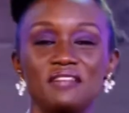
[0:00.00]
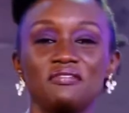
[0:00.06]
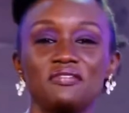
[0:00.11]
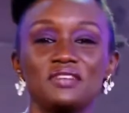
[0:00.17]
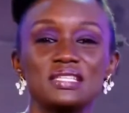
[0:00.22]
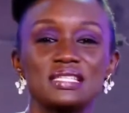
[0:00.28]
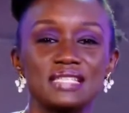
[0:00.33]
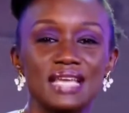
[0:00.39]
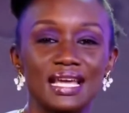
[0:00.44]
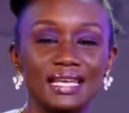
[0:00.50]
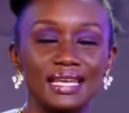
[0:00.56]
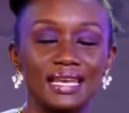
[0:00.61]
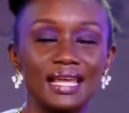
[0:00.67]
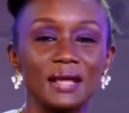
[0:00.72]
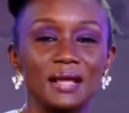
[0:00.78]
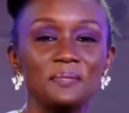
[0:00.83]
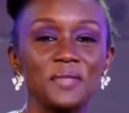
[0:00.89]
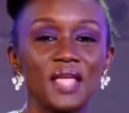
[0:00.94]
Every
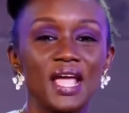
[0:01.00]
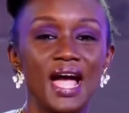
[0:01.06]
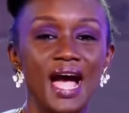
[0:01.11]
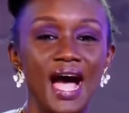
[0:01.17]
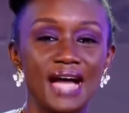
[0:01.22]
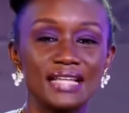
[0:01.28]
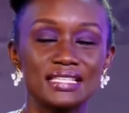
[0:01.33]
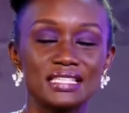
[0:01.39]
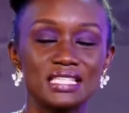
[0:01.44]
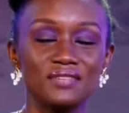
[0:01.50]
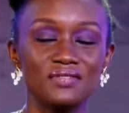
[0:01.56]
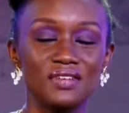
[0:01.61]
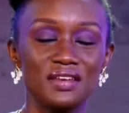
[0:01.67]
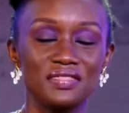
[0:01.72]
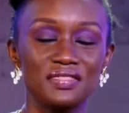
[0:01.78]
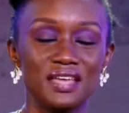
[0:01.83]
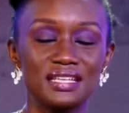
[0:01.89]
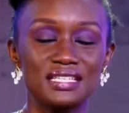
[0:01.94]
Sunday at
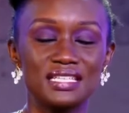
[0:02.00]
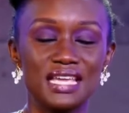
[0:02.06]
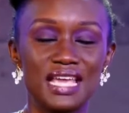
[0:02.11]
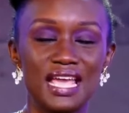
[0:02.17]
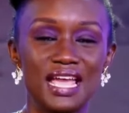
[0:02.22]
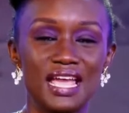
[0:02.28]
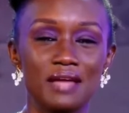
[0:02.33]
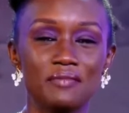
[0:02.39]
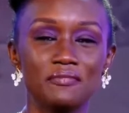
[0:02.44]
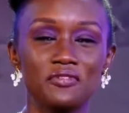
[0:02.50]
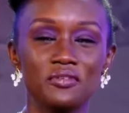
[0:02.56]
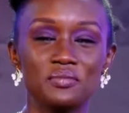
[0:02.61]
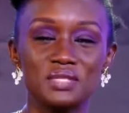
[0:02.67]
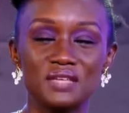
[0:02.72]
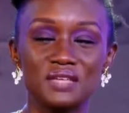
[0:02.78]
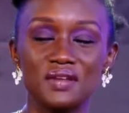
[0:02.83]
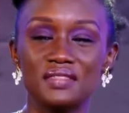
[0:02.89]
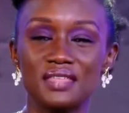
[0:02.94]
7:30 a.m.
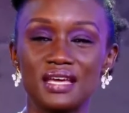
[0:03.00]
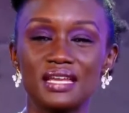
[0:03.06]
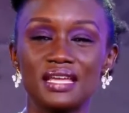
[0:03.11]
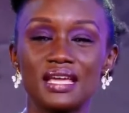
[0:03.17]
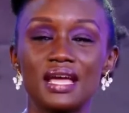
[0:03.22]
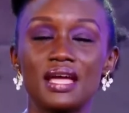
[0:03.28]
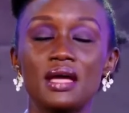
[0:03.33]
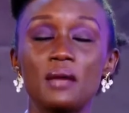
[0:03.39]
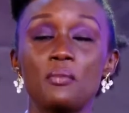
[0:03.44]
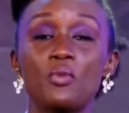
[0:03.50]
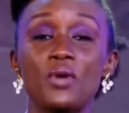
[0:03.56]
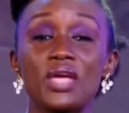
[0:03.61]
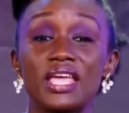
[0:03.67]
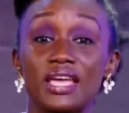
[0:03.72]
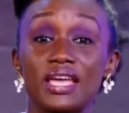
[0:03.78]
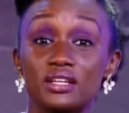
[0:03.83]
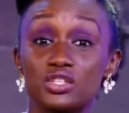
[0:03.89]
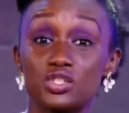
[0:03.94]
From 7:30 a.m.
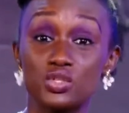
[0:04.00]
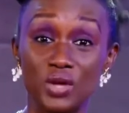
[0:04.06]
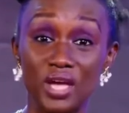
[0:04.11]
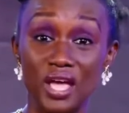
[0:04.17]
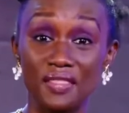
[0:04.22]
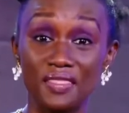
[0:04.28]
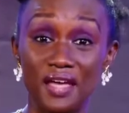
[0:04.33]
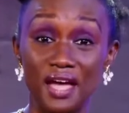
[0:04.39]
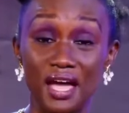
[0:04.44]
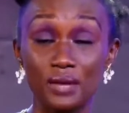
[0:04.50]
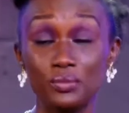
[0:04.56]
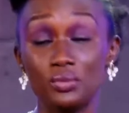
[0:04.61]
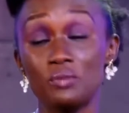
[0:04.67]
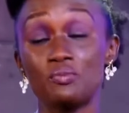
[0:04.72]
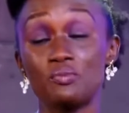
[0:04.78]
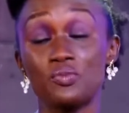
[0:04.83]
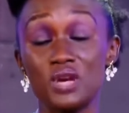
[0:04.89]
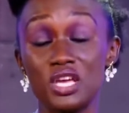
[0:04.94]
we get together and
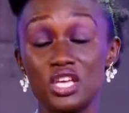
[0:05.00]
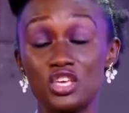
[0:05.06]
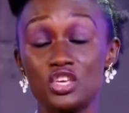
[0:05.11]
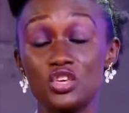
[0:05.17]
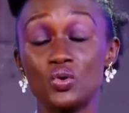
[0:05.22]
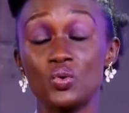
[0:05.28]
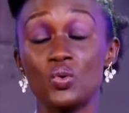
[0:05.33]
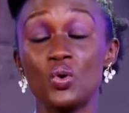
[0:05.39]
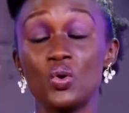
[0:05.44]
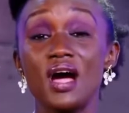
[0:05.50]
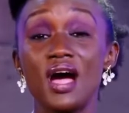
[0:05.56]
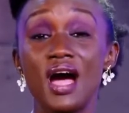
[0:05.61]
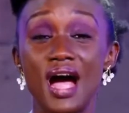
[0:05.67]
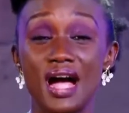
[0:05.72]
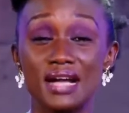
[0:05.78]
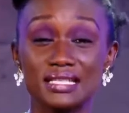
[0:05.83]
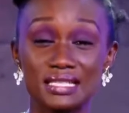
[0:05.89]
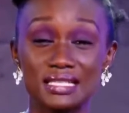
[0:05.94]
we bring you
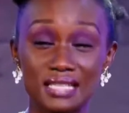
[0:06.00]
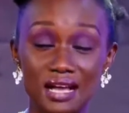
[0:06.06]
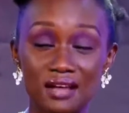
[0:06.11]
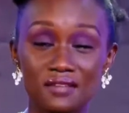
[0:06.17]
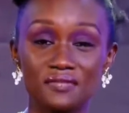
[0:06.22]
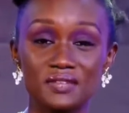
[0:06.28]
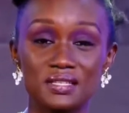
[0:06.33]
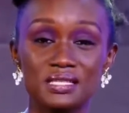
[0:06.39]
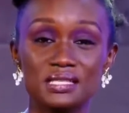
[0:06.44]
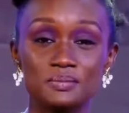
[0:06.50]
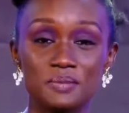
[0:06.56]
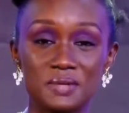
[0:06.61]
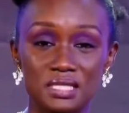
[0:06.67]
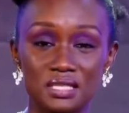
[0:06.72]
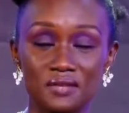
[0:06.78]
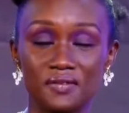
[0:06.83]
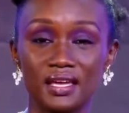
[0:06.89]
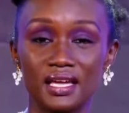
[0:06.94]
a service
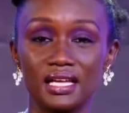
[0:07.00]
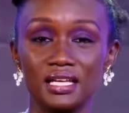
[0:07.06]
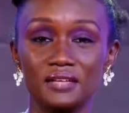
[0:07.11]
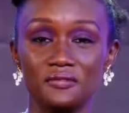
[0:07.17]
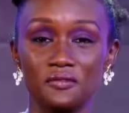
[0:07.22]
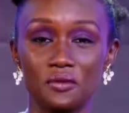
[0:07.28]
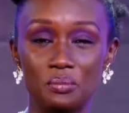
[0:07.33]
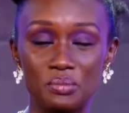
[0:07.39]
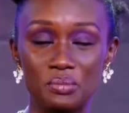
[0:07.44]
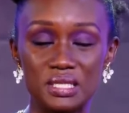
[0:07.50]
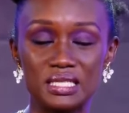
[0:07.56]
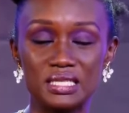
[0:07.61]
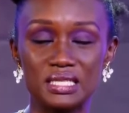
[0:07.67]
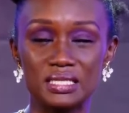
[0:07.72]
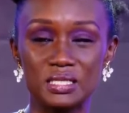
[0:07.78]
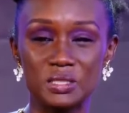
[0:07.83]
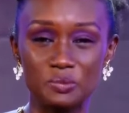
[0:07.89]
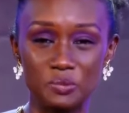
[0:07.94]
specifically for
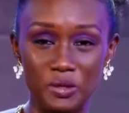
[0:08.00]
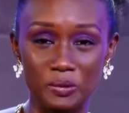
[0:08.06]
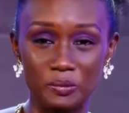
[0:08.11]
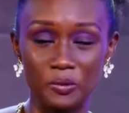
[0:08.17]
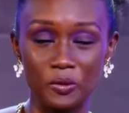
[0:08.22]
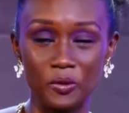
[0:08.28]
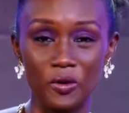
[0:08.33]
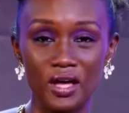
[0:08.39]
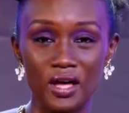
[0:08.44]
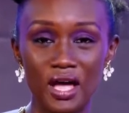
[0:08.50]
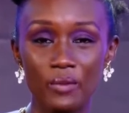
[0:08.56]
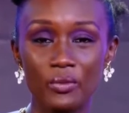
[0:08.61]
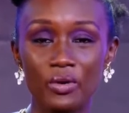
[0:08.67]
business people.